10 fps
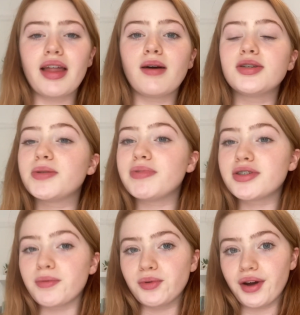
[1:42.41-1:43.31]
That would just be
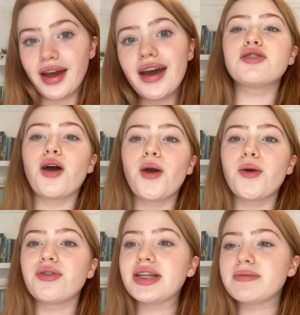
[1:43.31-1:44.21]
so annoying. So
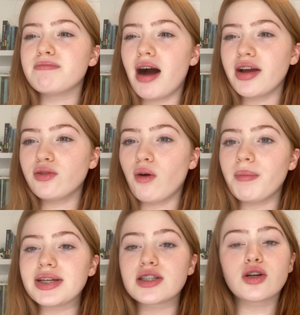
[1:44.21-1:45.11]
this might not
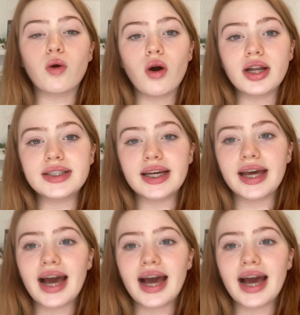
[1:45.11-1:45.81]
be as good quality